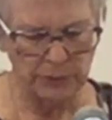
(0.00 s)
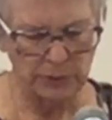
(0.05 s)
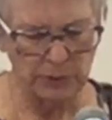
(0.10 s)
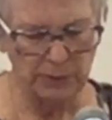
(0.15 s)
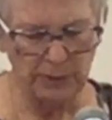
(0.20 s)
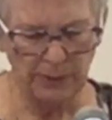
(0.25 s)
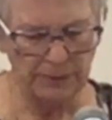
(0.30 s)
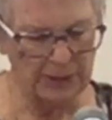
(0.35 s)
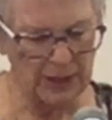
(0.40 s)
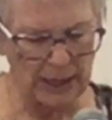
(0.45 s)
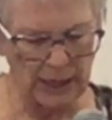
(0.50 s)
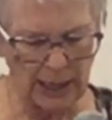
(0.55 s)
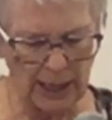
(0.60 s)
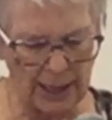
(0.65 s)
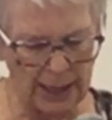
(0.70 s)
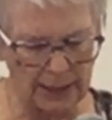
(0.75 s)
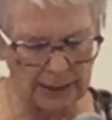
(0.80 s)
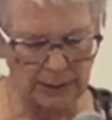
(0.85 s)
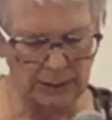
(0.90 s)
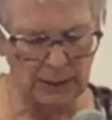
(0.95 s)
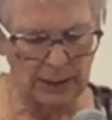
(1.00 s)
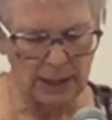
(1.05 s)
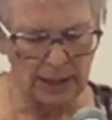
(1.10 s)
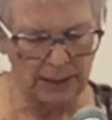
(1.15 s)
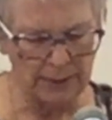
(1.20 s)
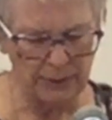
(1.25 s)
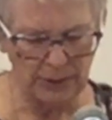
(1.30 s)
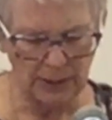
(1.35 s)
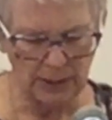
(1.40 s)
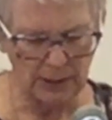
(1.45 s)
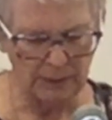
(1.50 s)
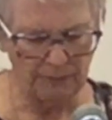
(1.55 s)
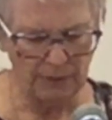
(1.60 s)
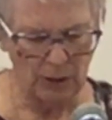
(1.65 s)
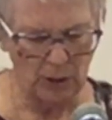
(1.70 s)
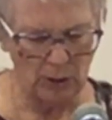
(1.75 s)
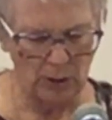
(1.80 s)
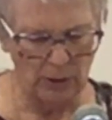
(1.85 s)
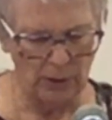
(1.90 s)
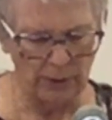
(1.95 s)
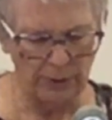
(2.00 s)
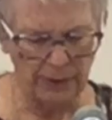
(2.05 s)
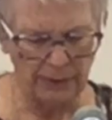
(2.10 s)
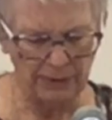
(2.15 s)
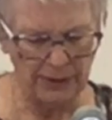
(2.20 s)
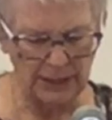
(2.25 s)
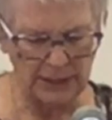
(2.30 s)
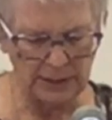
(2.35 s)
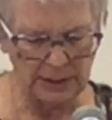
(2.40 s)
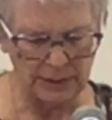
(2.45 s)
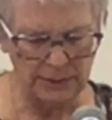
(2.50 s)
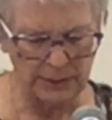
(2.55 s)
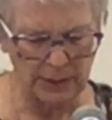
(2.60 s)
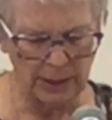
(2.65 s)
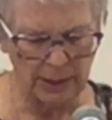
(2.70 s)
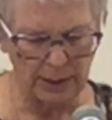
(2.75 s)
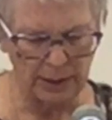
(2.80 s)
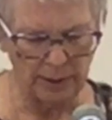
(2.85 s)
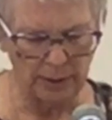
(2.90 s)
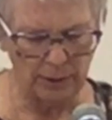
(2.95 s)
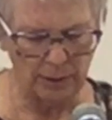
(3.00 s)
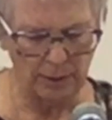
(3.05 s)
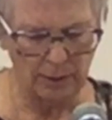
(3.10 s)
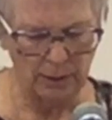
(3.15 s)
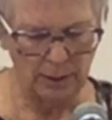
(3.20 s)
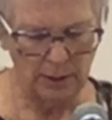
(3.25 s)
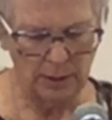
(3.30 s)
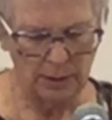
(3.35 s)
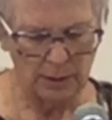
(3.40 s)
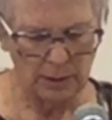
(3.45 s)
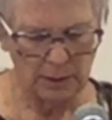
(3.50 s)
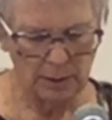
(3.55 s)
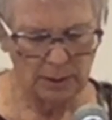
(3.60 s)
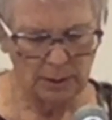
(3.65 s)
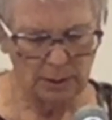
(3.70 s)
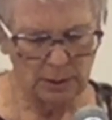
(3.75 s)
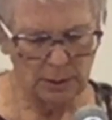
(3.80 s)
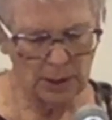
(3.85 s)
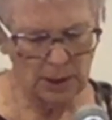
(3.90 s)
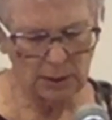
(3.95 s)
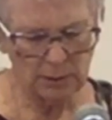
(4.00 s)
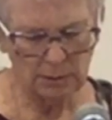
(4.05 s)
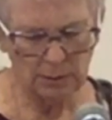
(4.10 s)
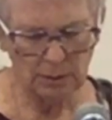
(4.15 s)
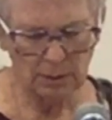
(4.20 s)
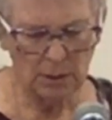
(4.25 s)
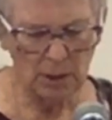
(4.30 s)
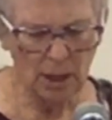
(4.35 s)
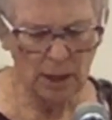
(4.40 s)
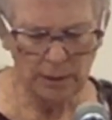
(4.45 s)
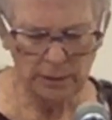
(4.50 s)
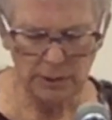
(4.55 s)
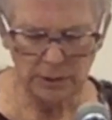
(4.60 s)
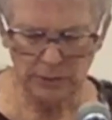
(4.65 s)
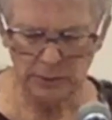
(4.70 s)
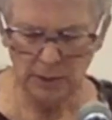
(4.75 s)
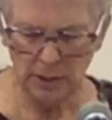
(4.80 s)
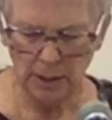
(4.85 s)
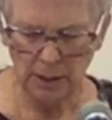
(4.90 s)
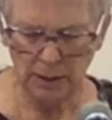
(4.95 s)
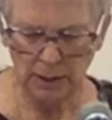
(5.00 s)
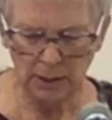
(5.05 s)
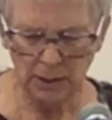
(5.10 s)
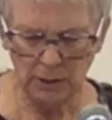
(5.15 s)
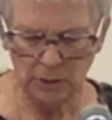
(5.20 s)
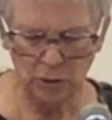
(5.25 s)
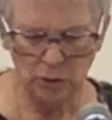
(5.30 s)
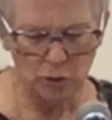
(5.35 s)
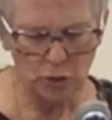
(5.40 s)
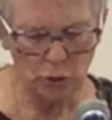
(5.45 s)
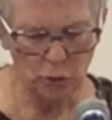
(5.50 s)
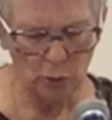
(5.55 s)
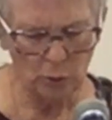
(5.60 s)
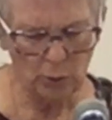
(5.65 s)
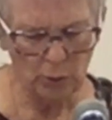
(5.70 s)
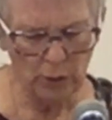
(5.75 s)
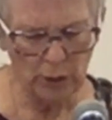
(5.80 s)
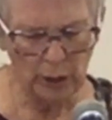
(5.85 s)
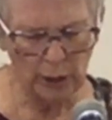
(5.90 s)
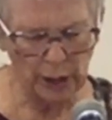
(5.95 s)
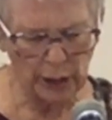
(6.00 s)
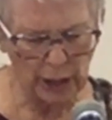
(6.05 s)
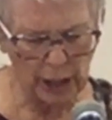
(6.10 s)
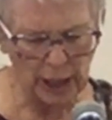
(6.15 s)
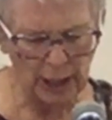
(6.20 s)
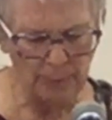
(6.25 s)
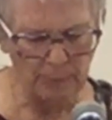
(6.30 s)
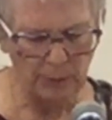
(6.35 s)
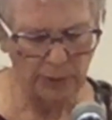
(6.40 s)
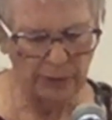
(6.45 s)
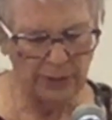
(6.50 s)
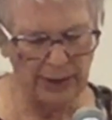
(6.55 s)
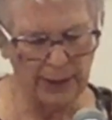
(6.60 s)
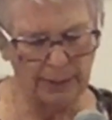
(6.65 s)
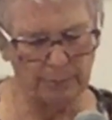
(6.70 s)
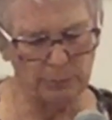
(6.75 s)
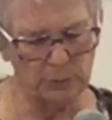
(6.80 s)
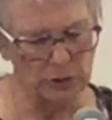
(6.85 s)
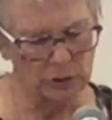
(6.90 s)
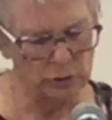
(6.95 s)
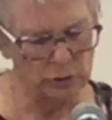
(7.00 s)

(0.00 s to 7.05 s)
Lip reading: so that they lack nothing of all that they desire. Yet God does not enable them